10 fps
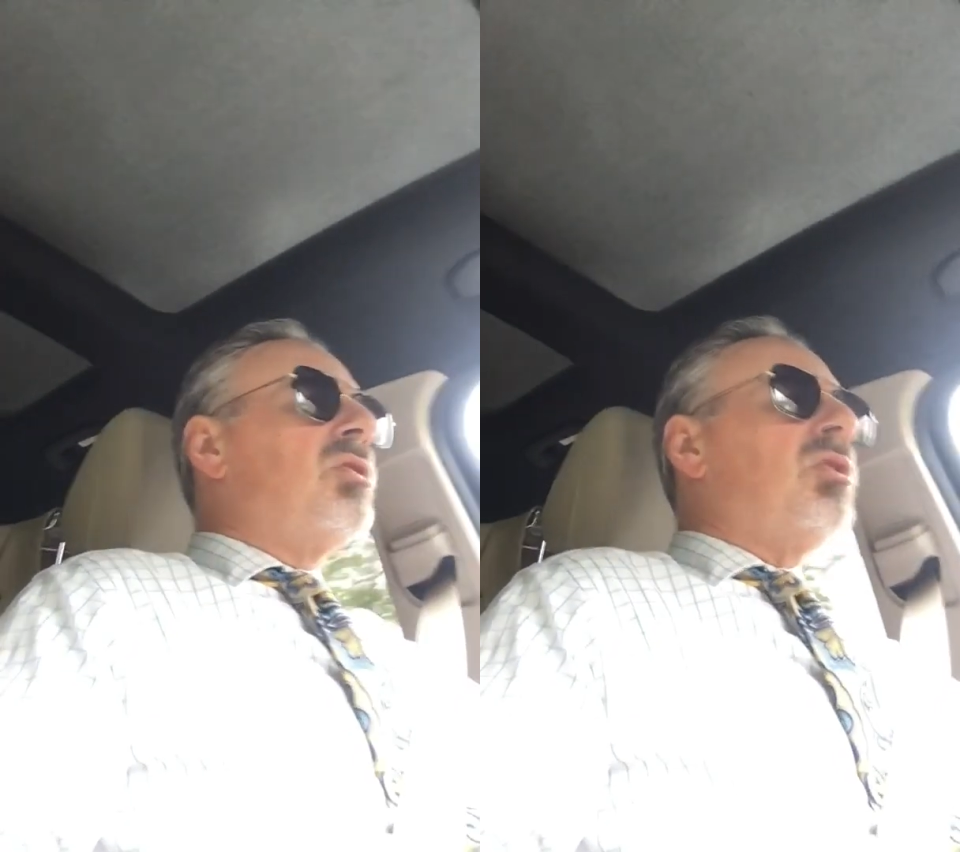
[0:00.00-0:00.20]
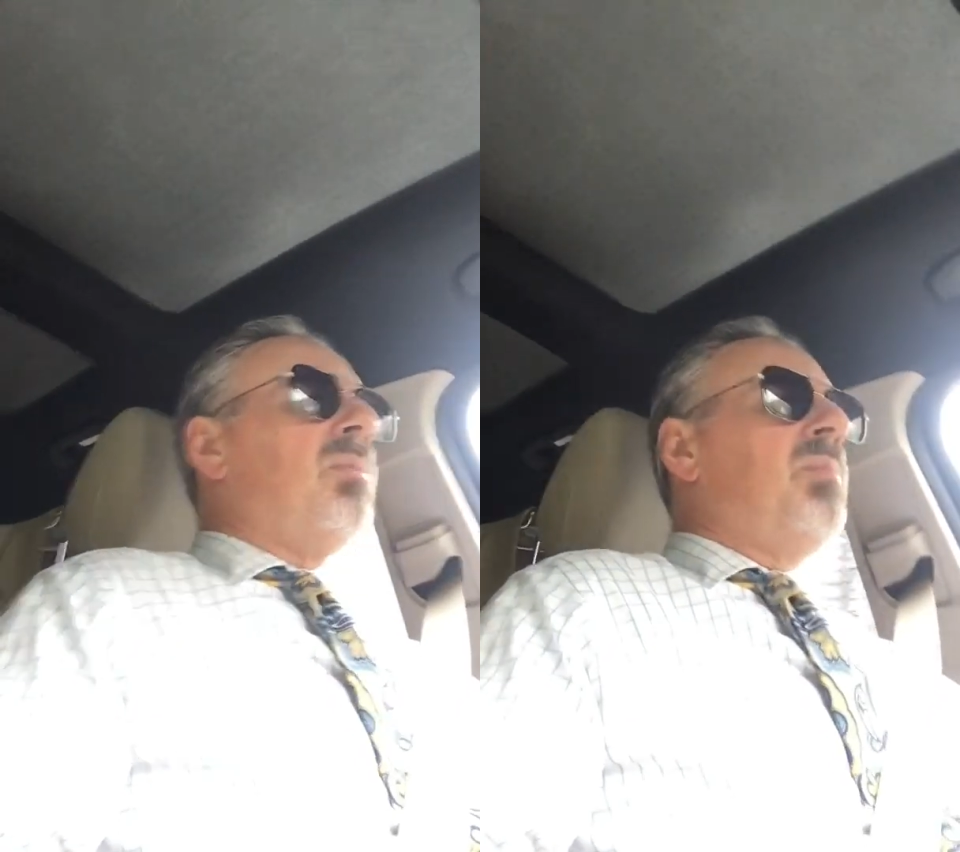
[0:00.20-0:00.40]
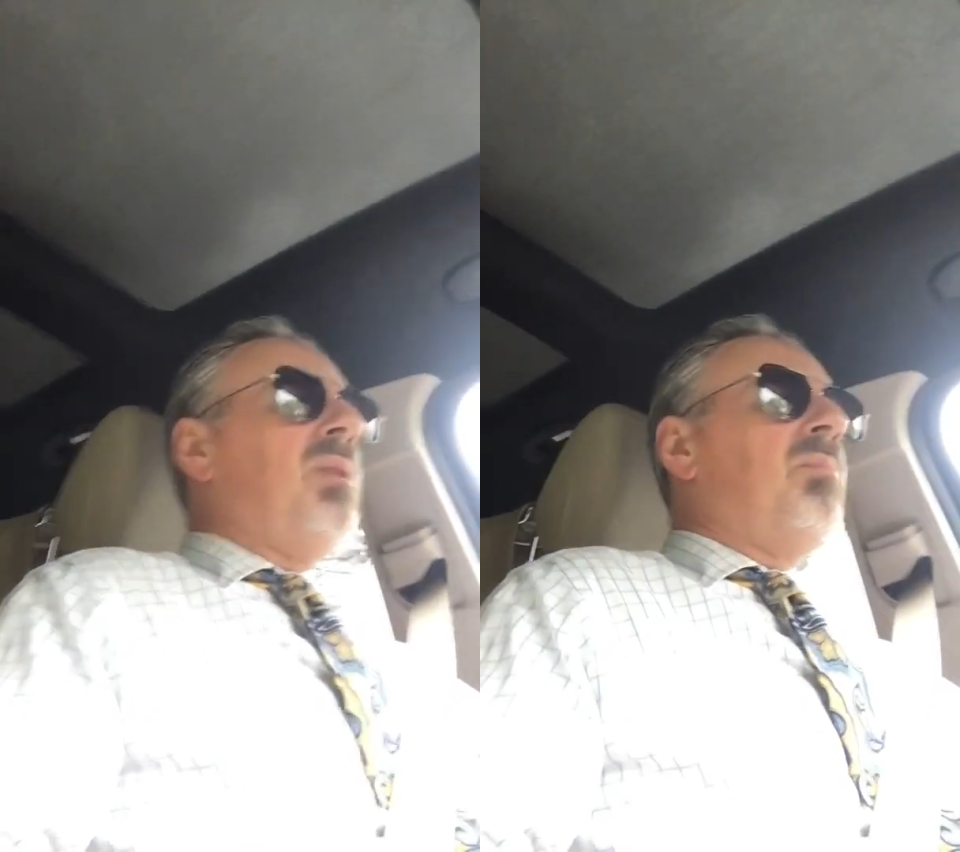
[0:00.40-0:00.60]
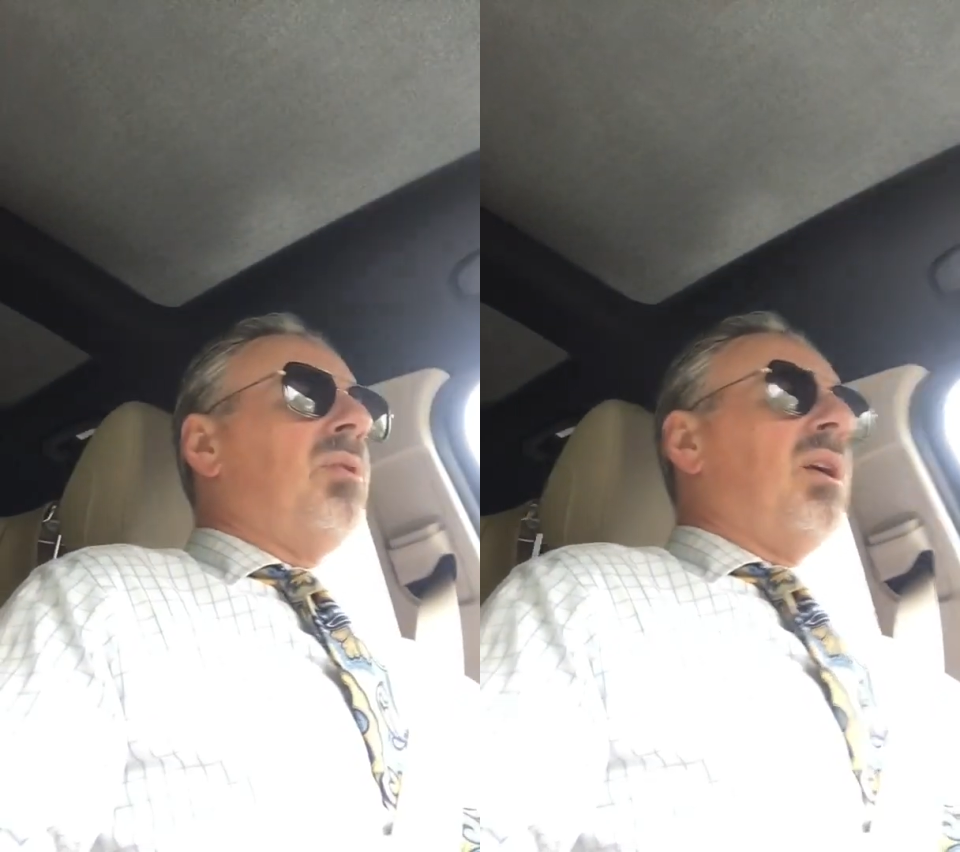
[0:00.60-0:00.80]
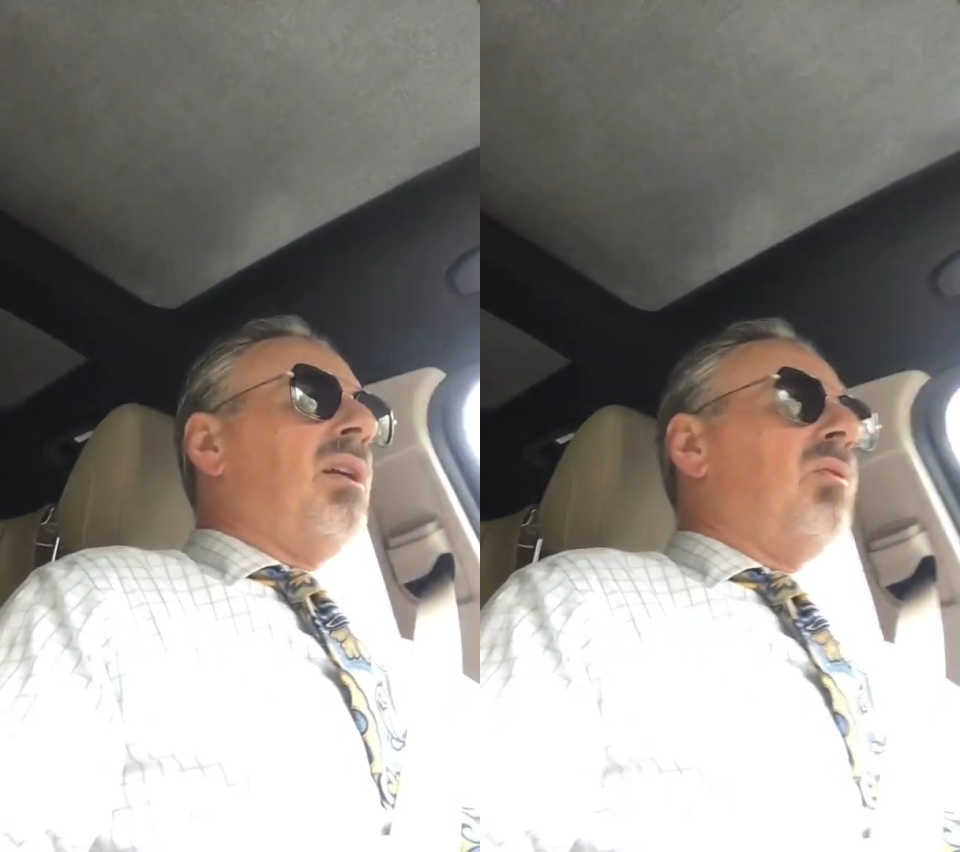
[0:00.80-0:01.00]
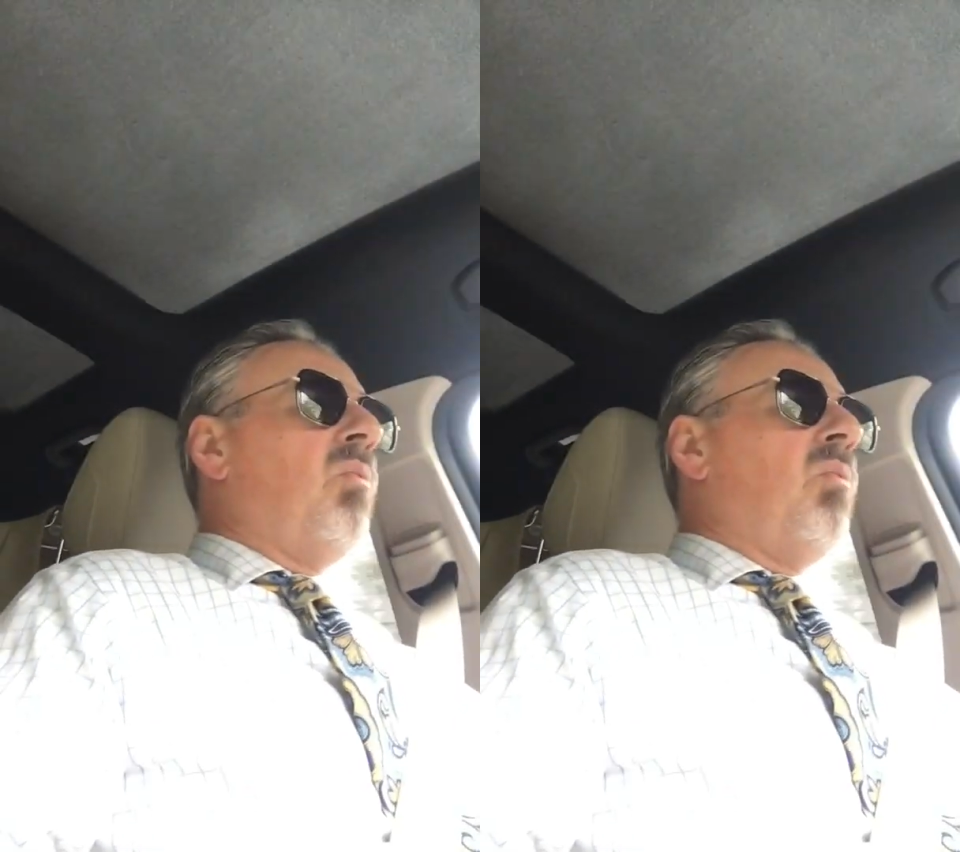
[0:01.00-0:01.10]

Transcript: some people that